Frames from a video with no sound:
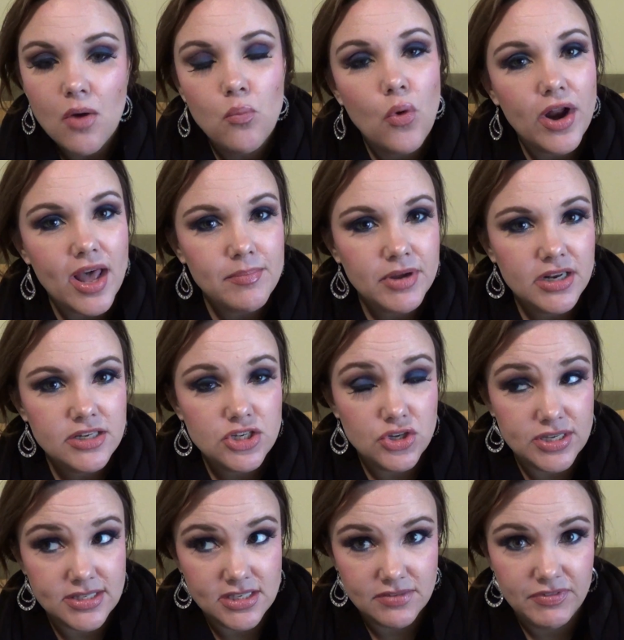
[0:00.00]
What I'm going to do,
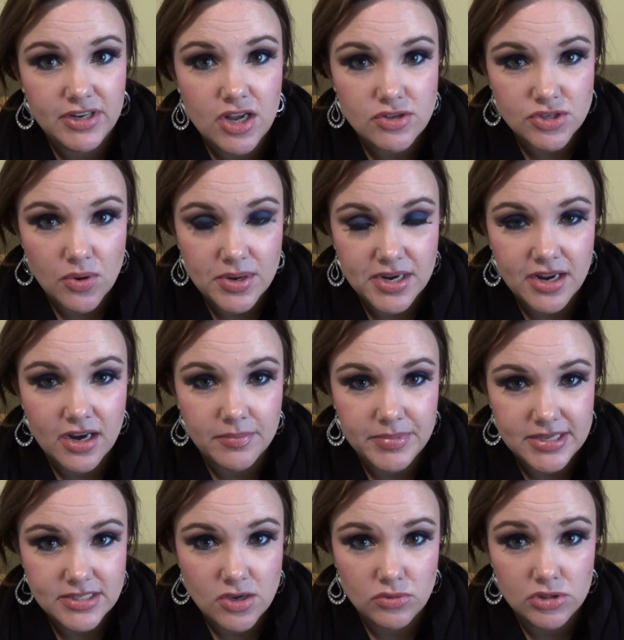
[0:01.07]
because this video is already going to
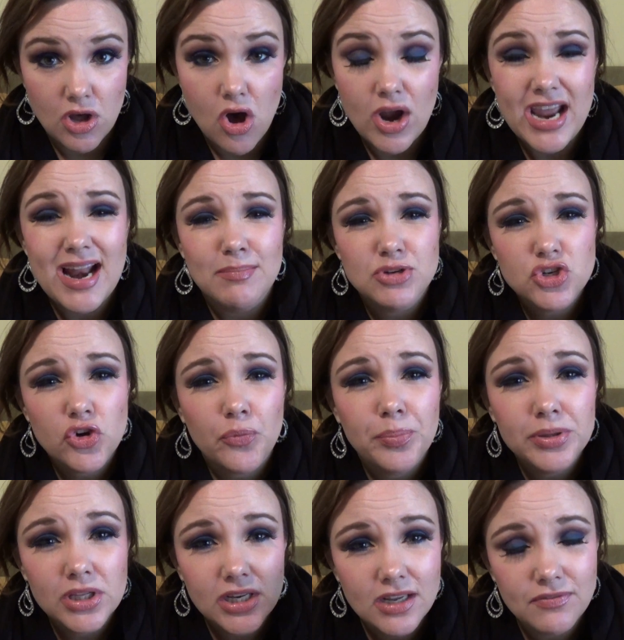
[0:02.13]
be so long, and I'm sure
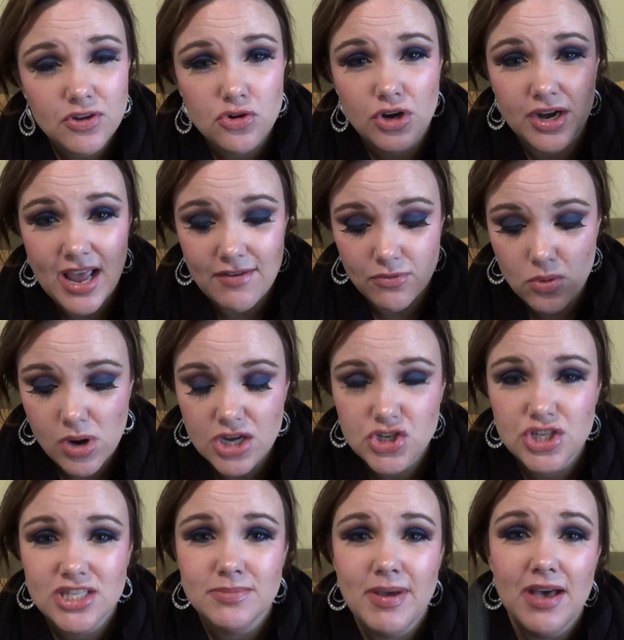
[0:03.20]
plenty of you are going to have
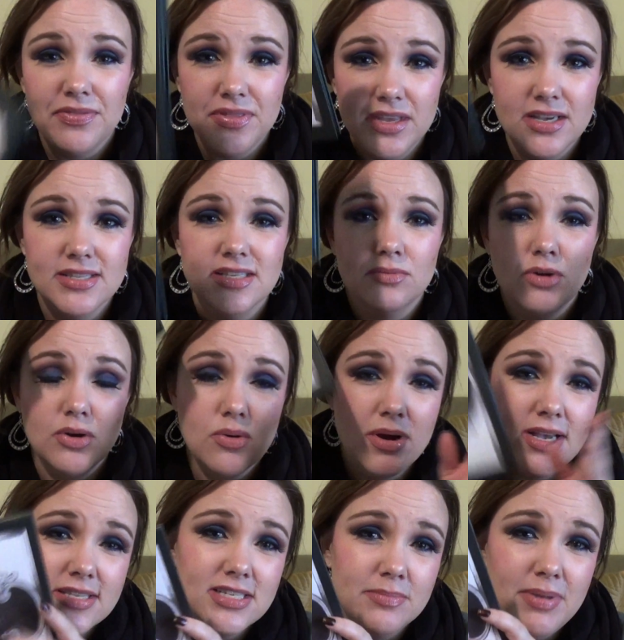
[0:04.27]
questions about this and
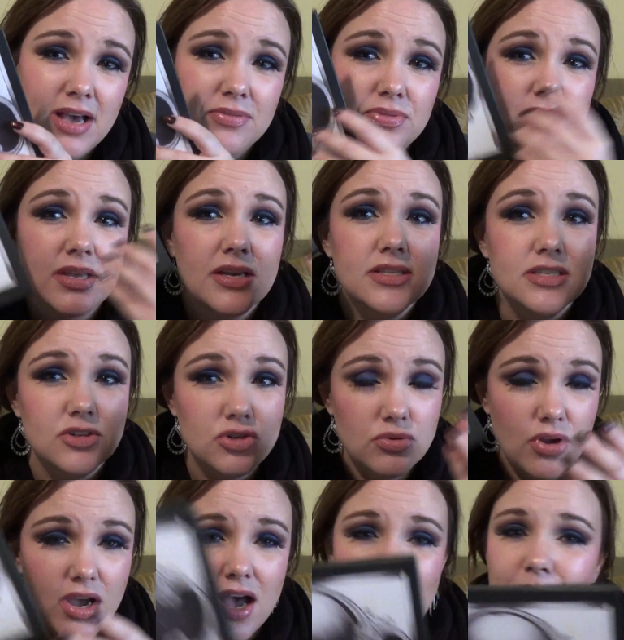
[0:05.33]
requests about this, and
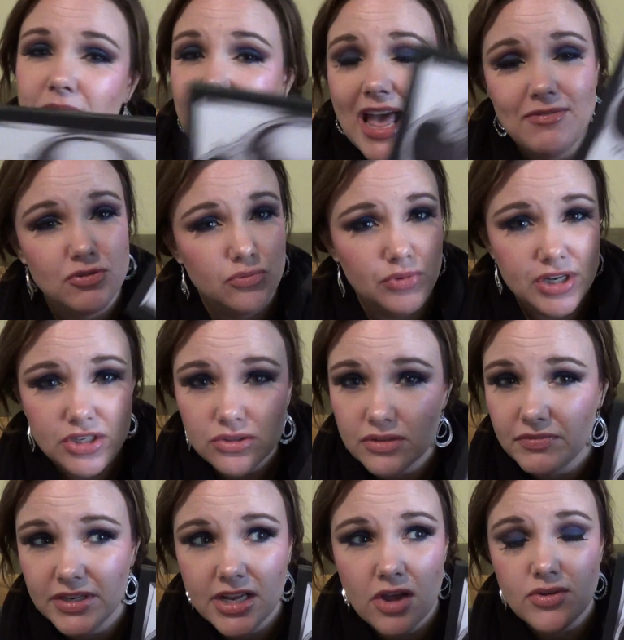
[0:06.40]
I'm going to have to redo the
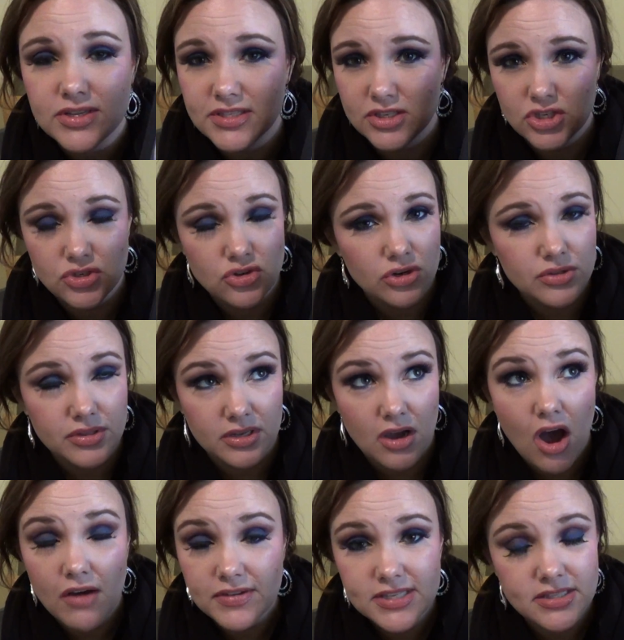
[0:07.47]
video because
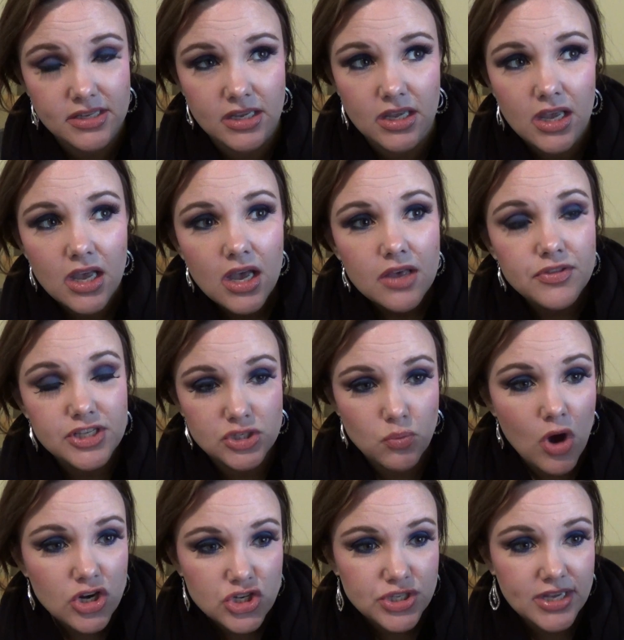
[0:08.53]
obviously the
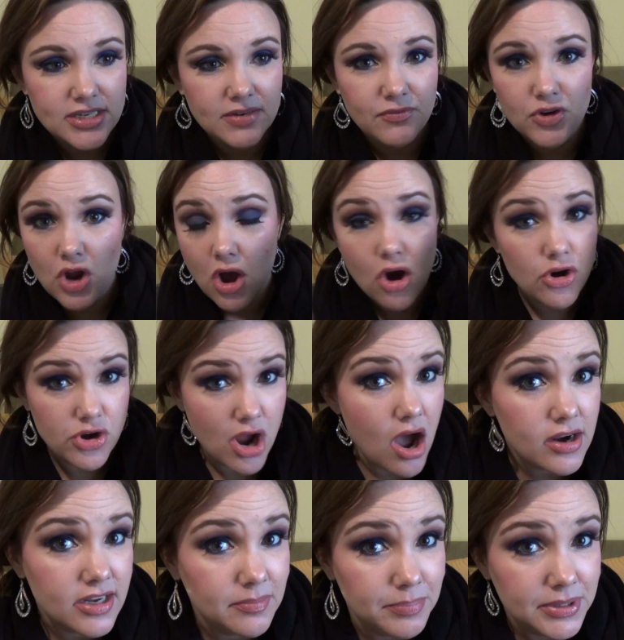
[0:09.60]
swatches I did for y'all are
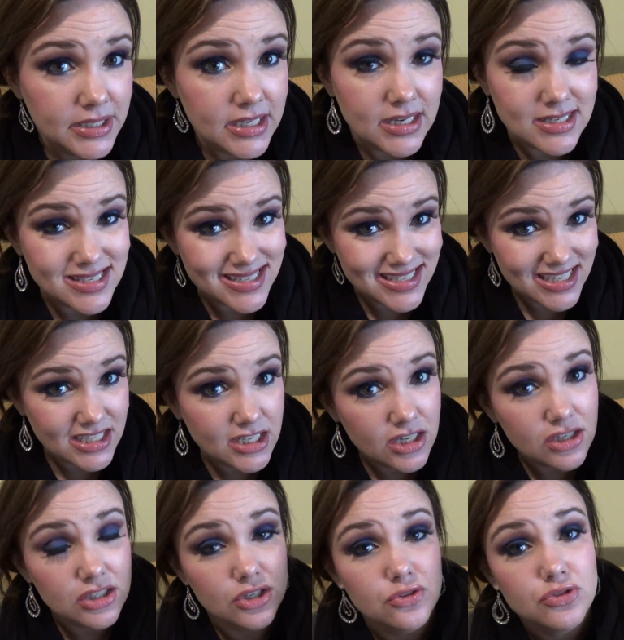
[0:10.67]
not complete because it didn't
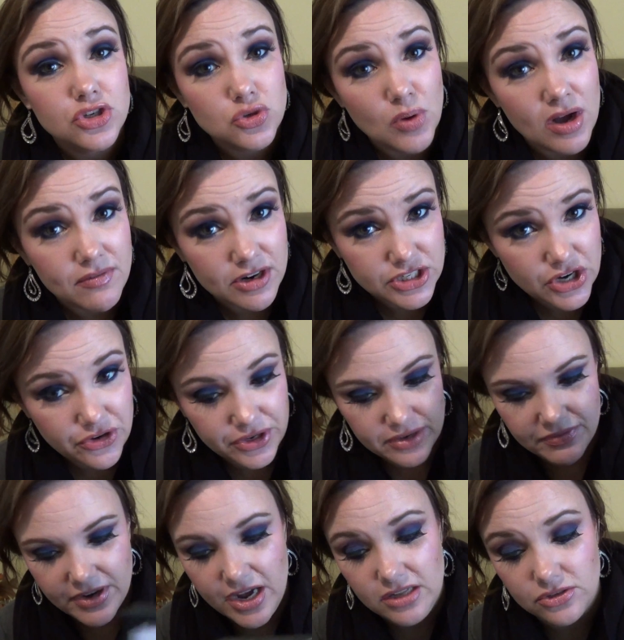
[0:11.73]
include the 12
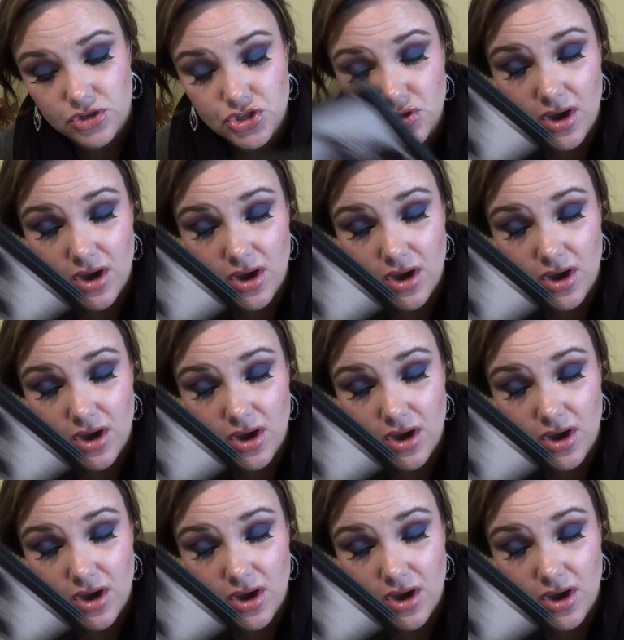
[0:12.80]
alternative colors.